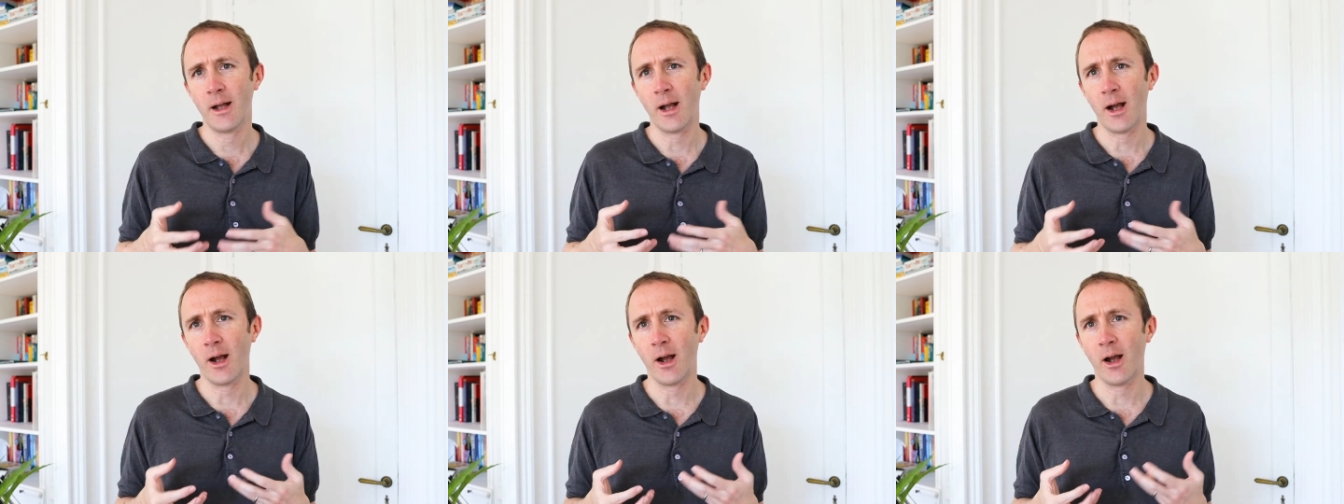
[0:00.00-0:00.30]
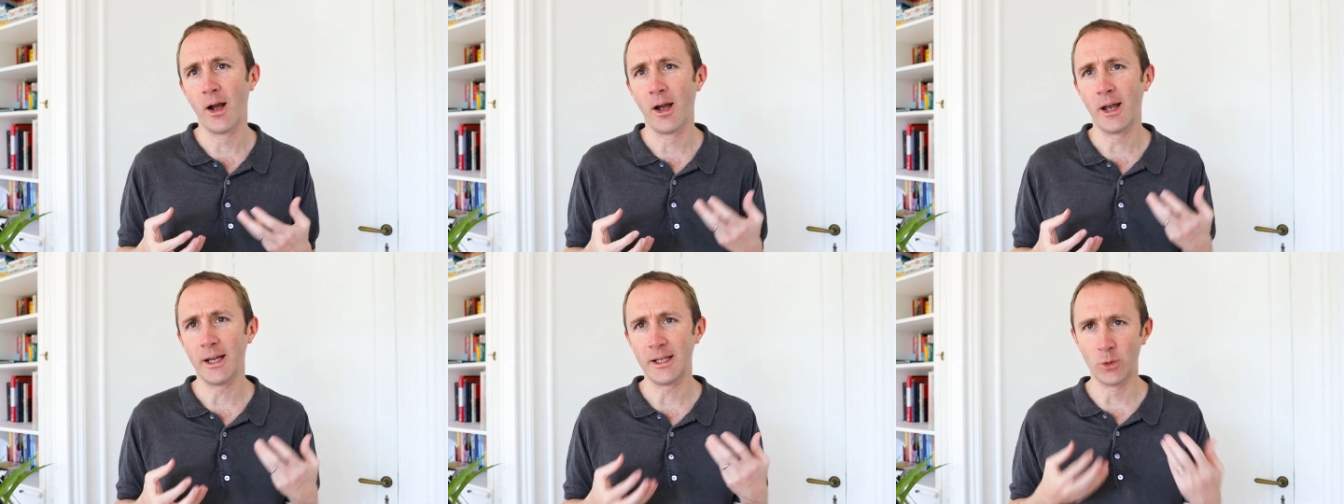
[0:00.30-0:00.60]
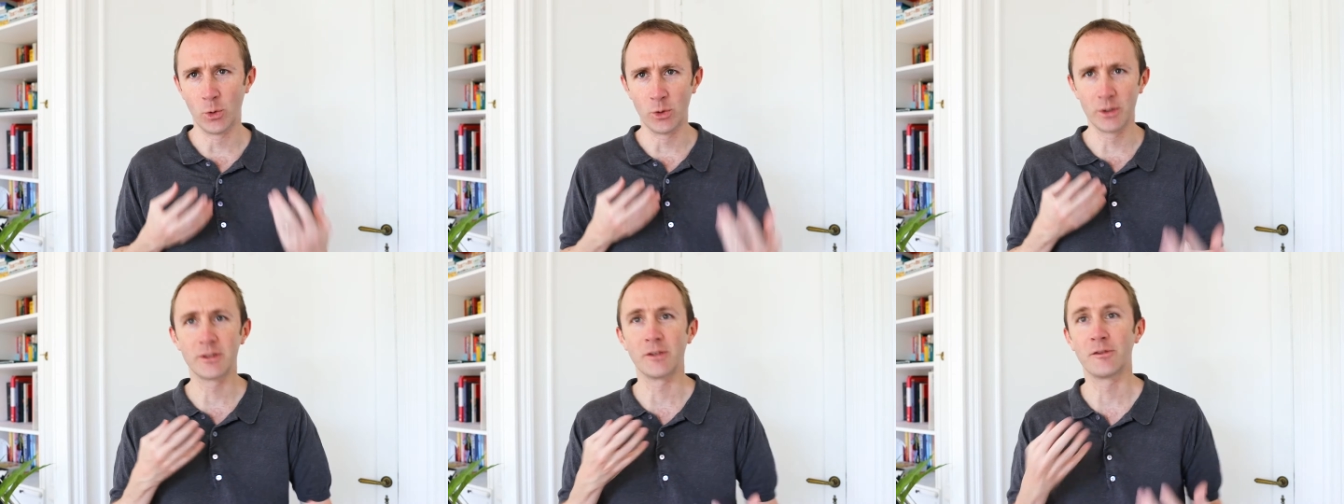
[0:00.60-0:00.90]
uh,
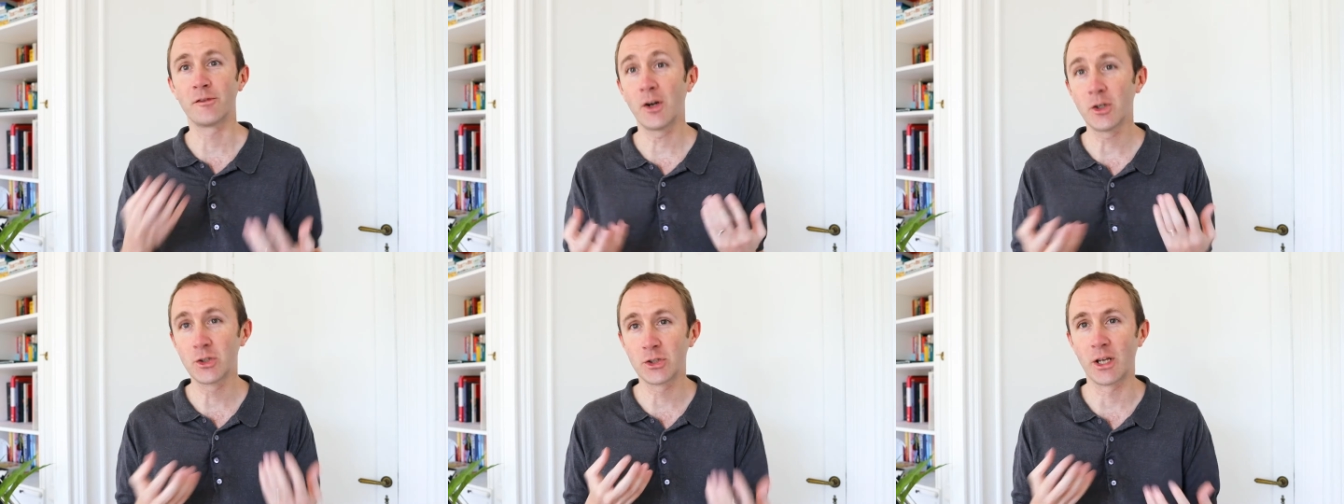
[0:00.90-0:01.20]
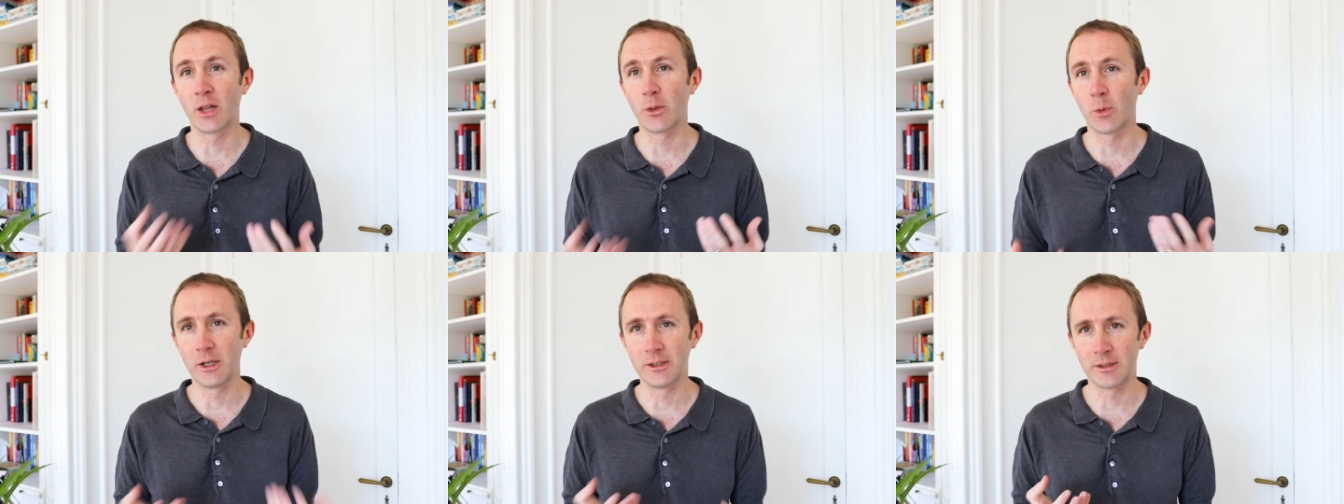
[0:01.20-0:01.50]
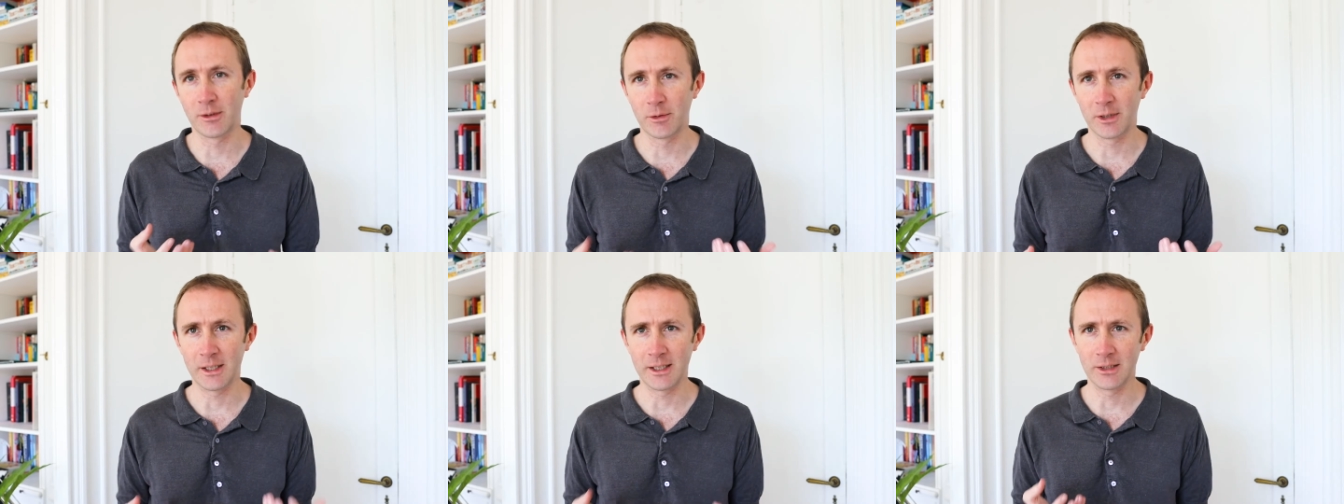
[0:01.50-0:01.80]
in order to function,
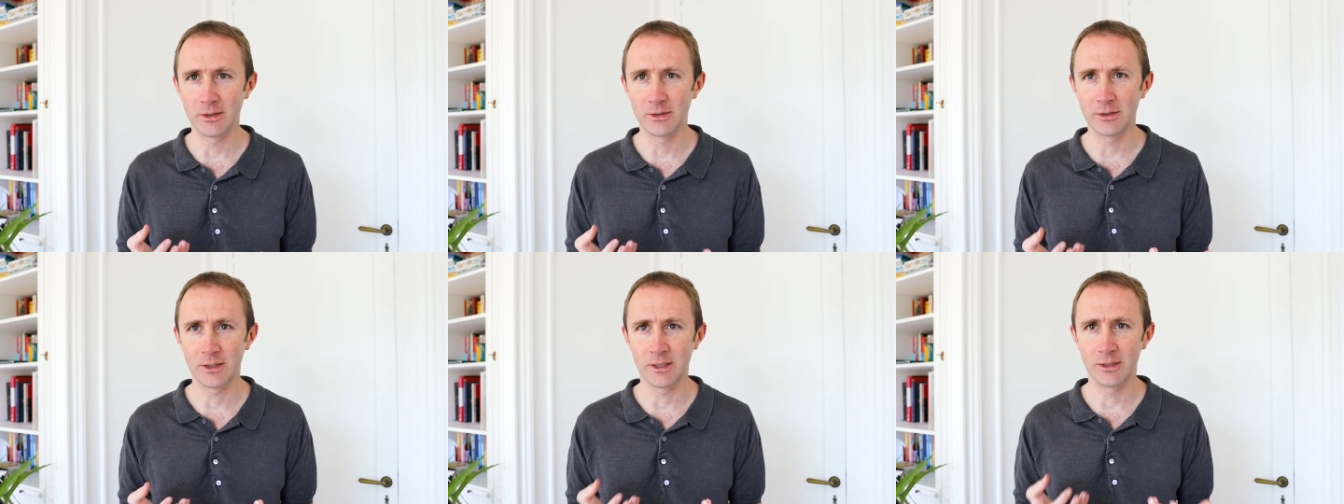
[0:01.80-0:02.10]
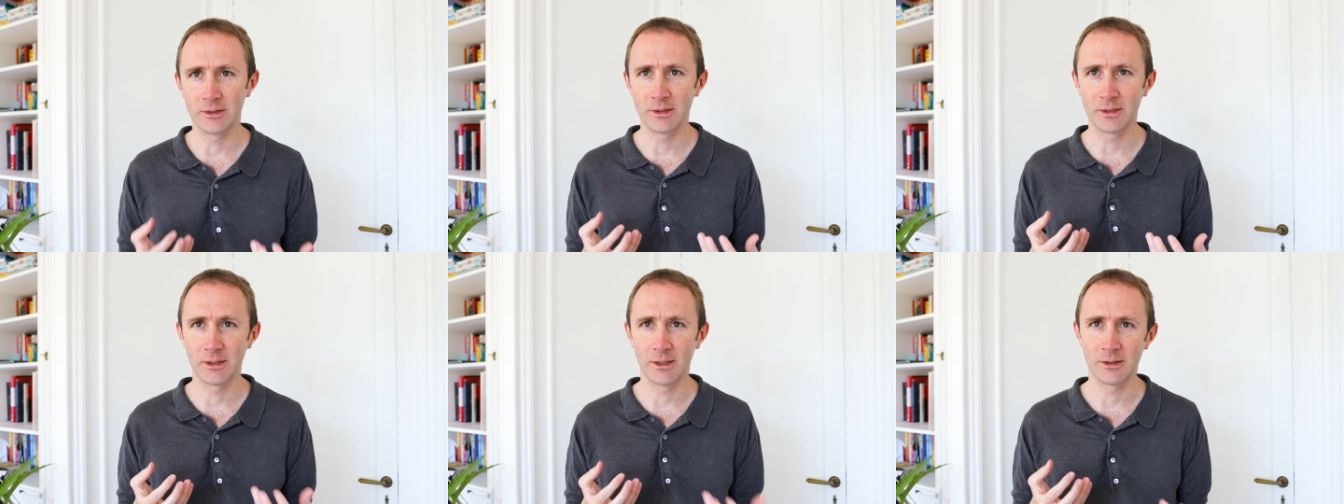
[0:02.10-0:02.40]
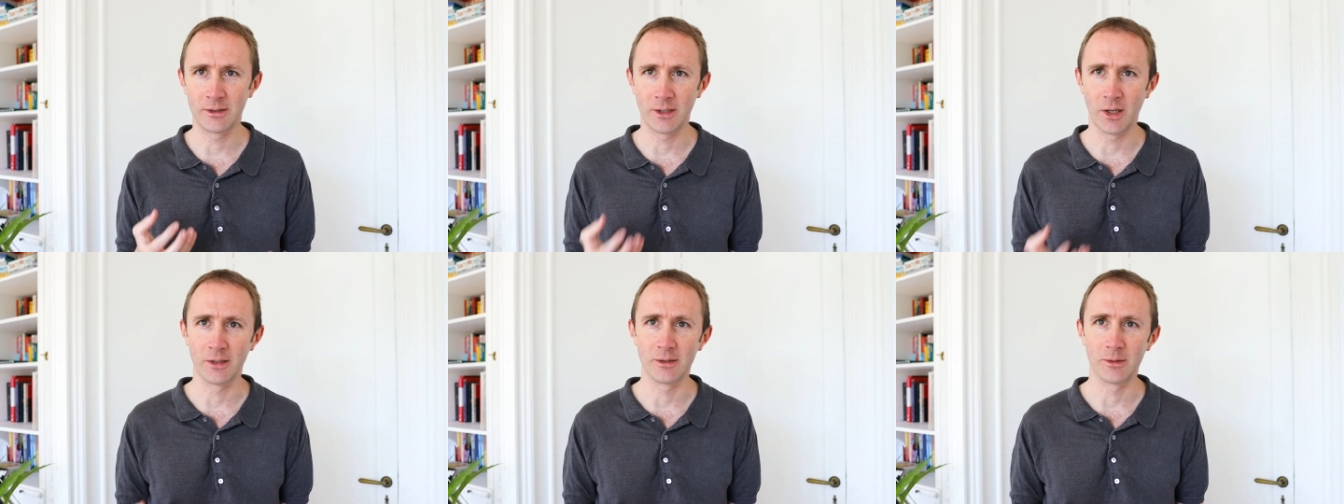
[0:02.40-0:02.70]
otherwise everything is, is,
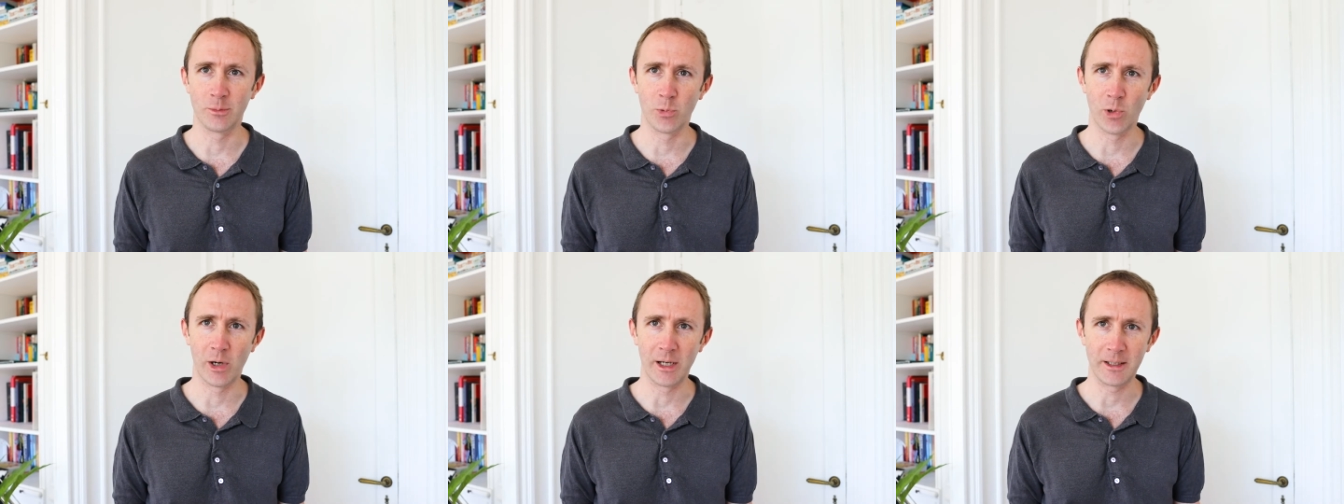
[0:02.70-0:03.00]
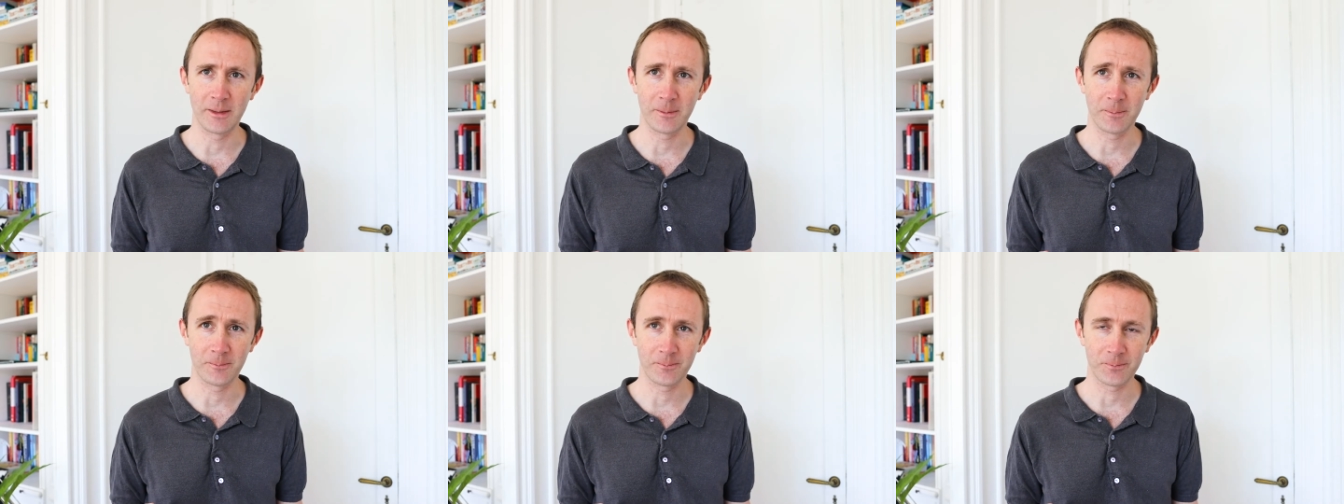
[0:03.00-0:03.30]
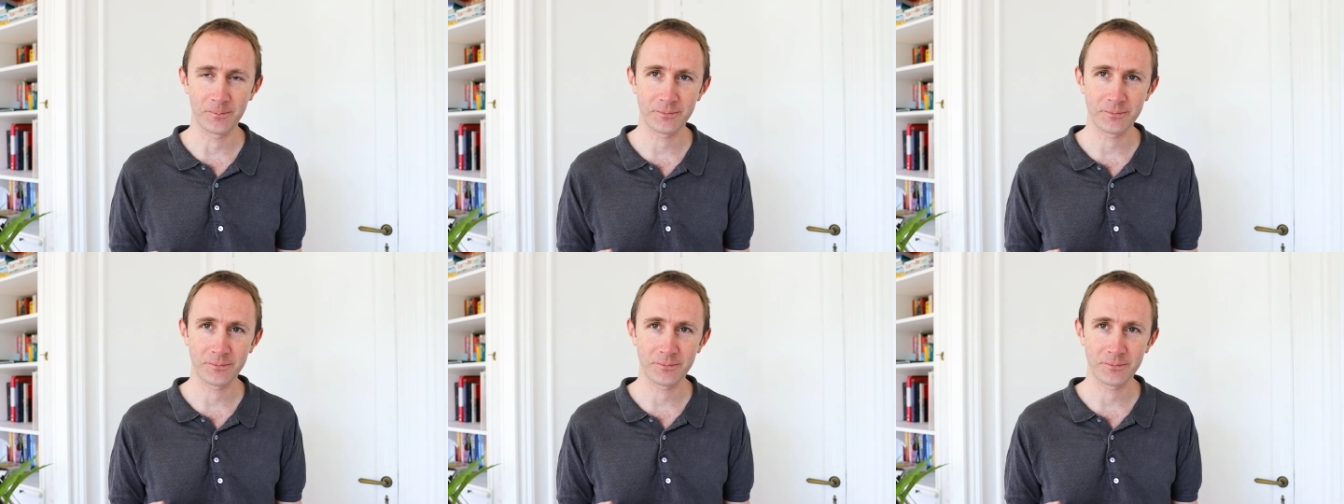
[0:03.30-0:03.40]
is going to break.